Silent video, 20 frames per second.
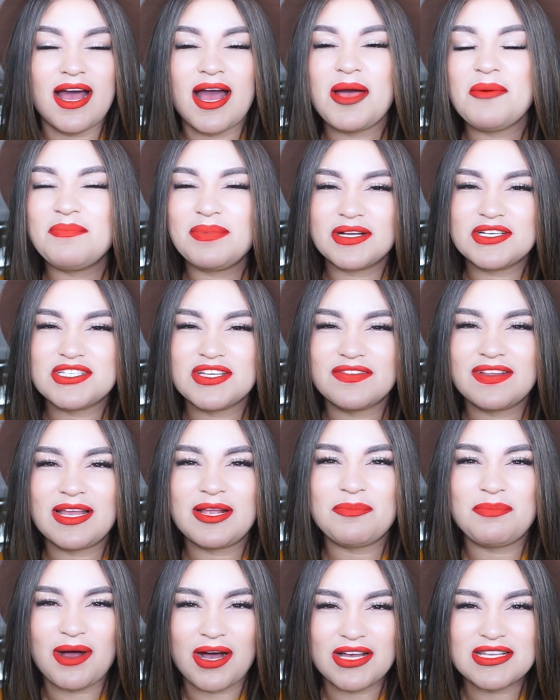a bunch of
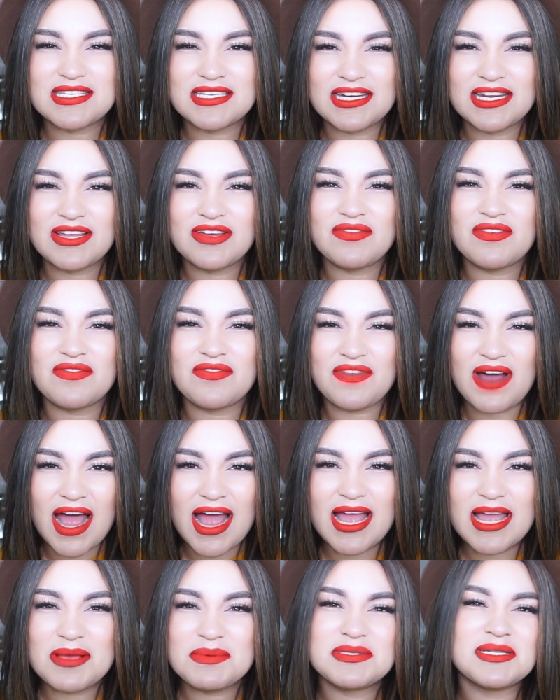like positive
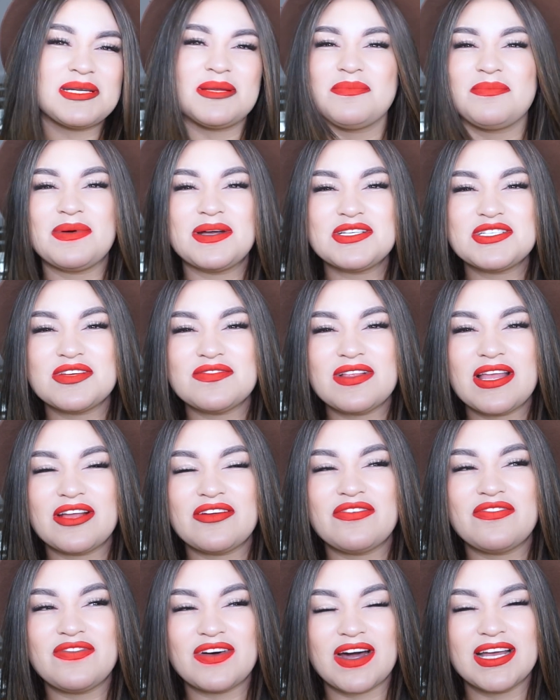vibes and a bunch of
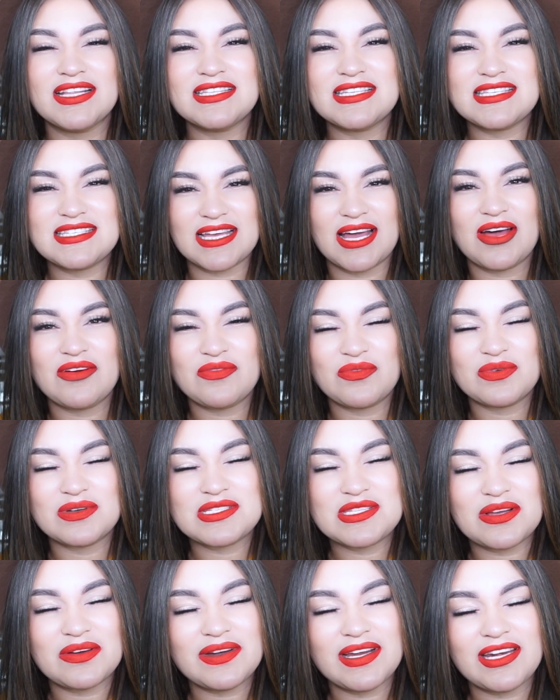like fun stuff
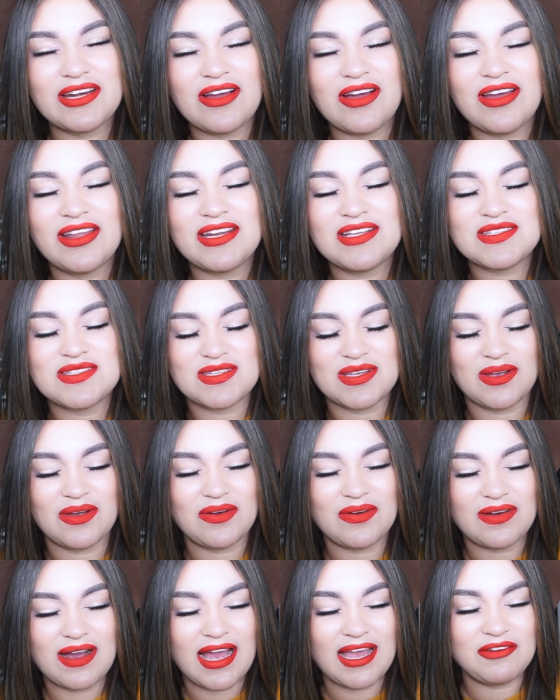was going on,
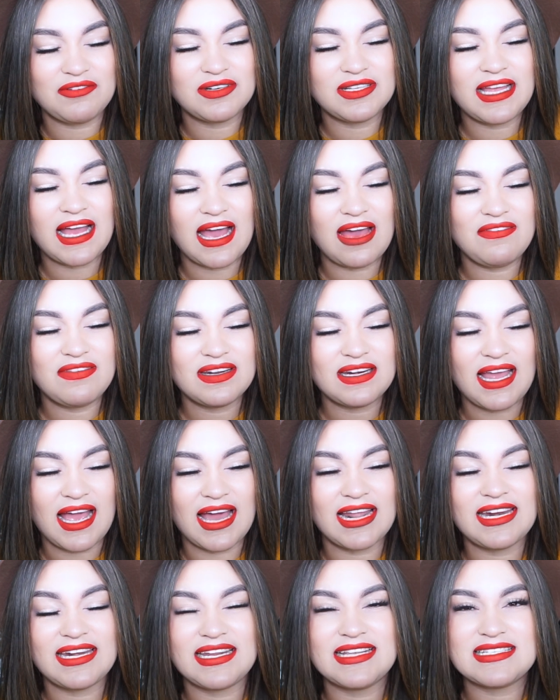so I really haven't
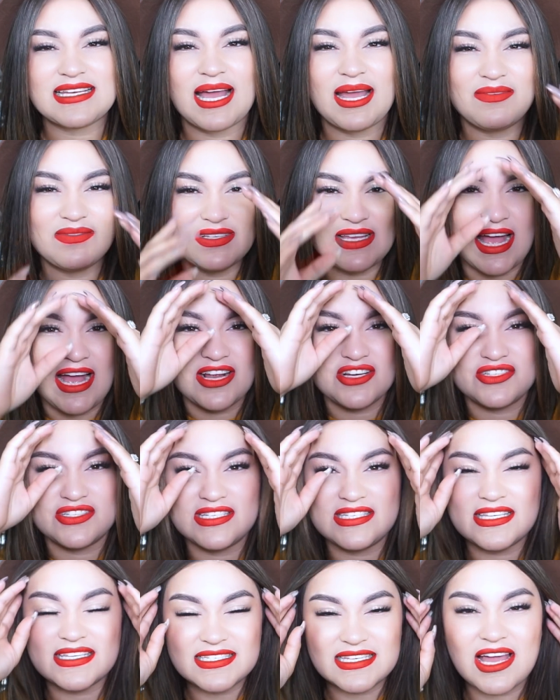had any time to
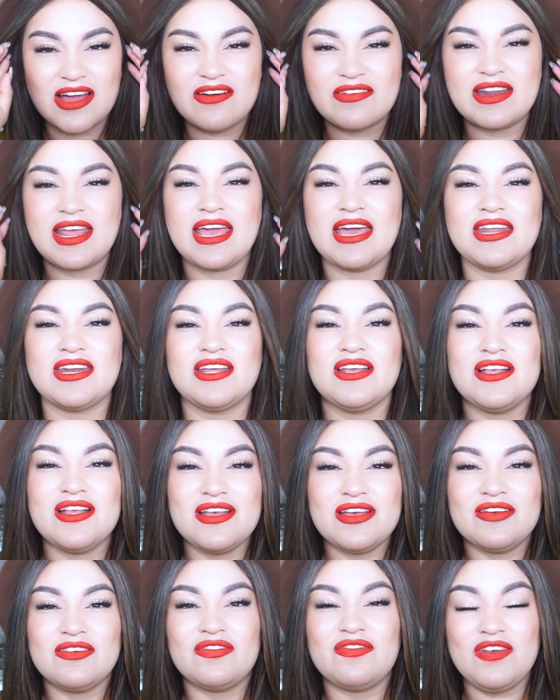actually sit down and
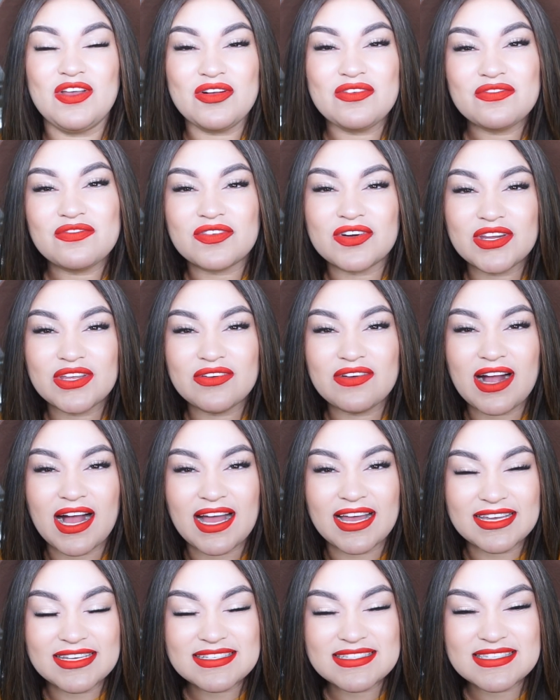film for you
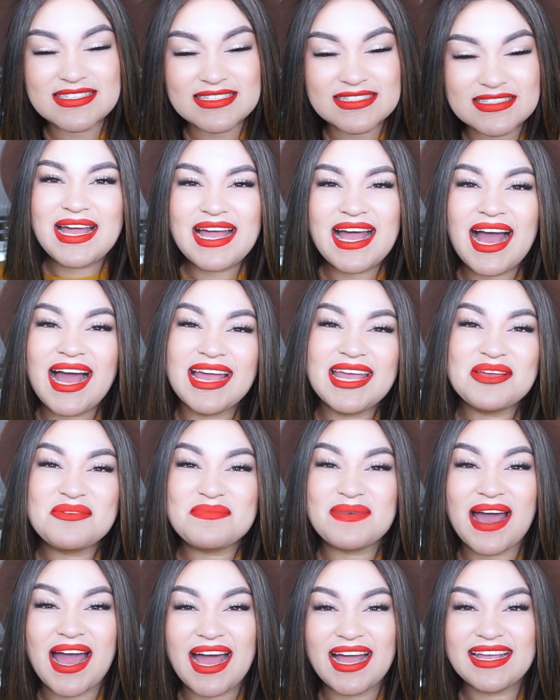guys. But I
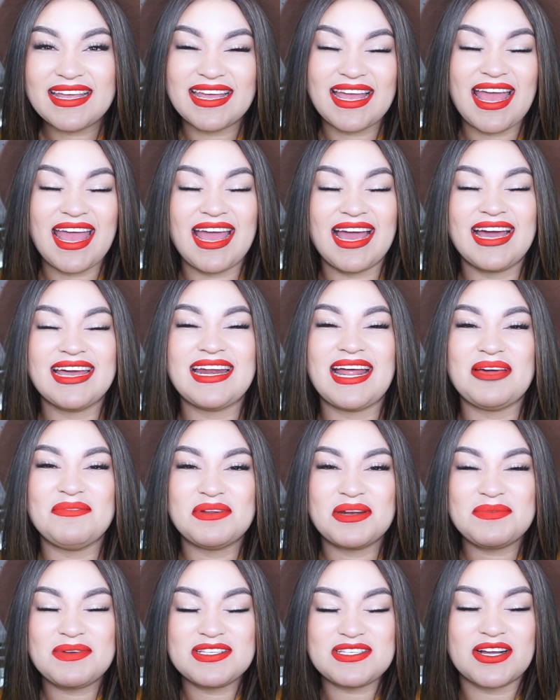am back and I'm
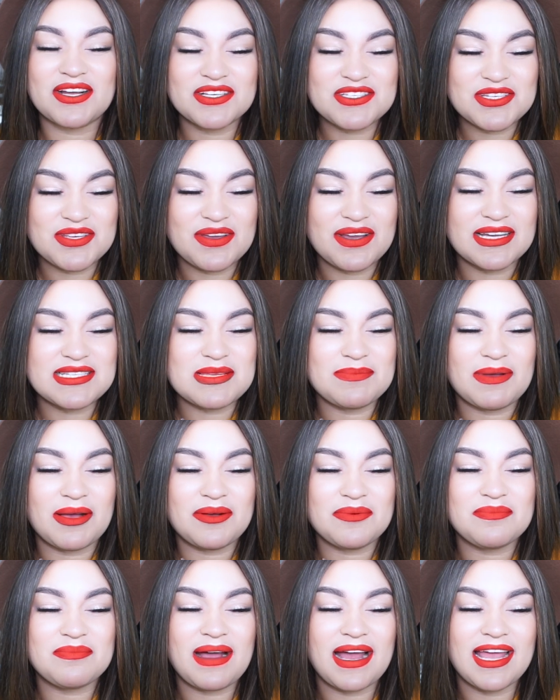gonna be talking to you guys
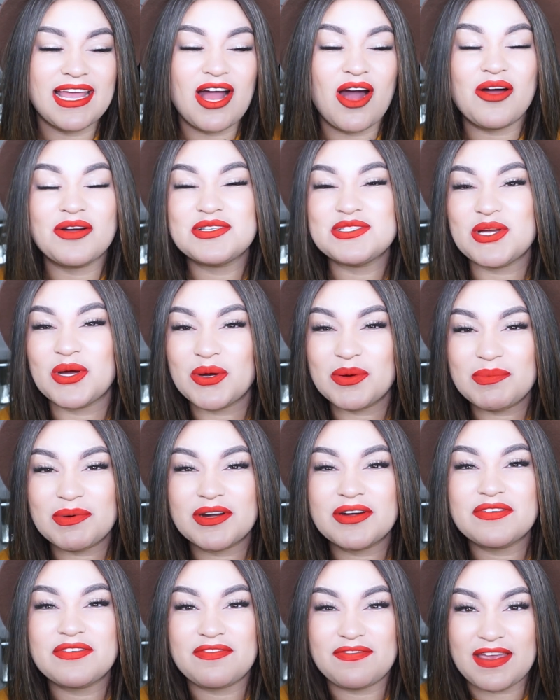about my
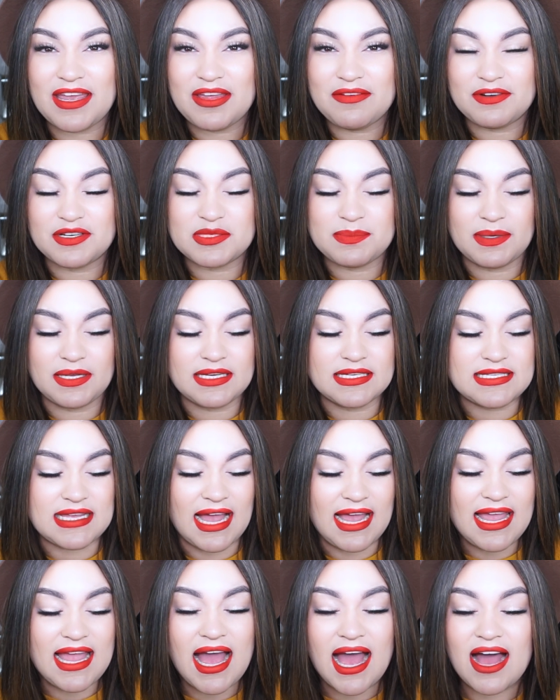October favorites because
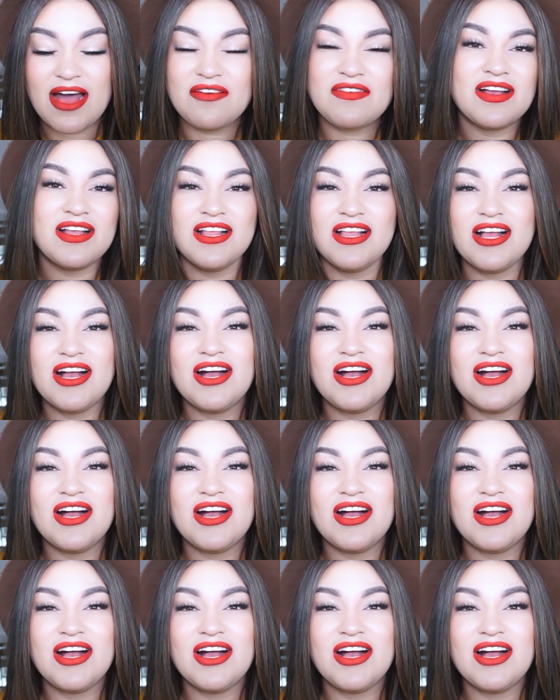I have